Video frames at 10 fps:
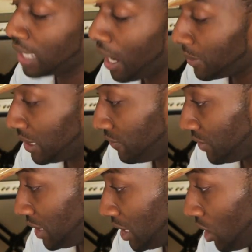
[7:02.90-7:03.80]
comedy
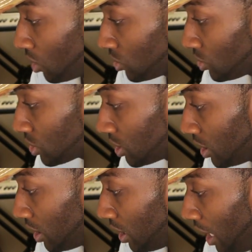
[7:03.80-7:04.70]
videos
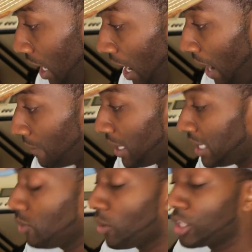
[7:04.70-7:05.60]
um,
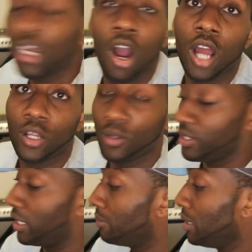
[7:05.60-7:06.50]
and he works hard on
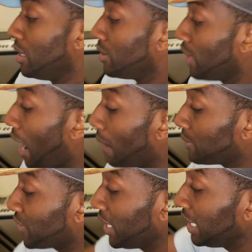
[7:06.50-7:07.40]
them. Um,
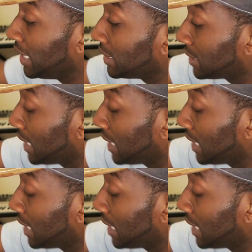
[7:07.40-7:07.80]
the thing is,